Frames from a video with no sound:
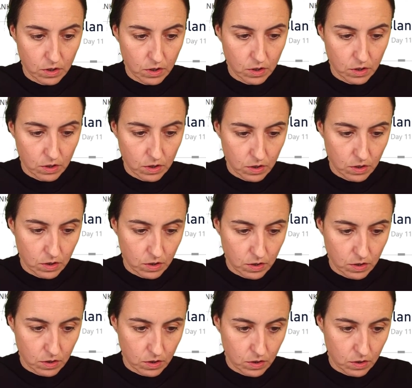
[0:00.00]

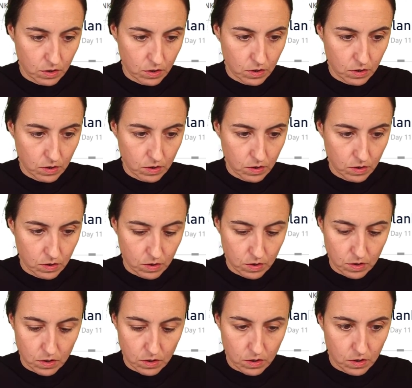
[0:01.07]

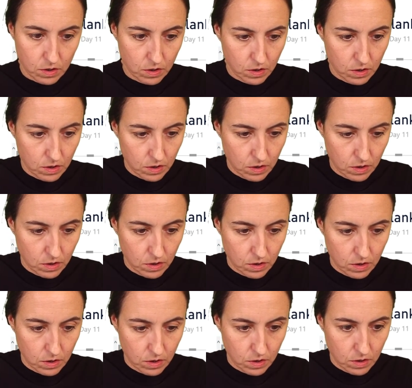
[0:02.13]

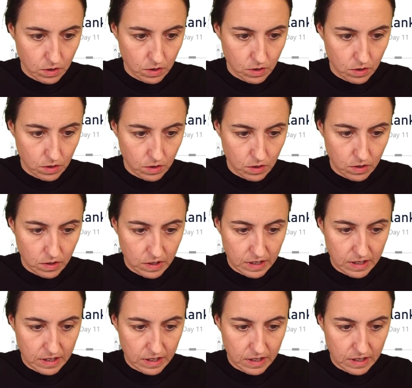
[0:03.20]
(silence)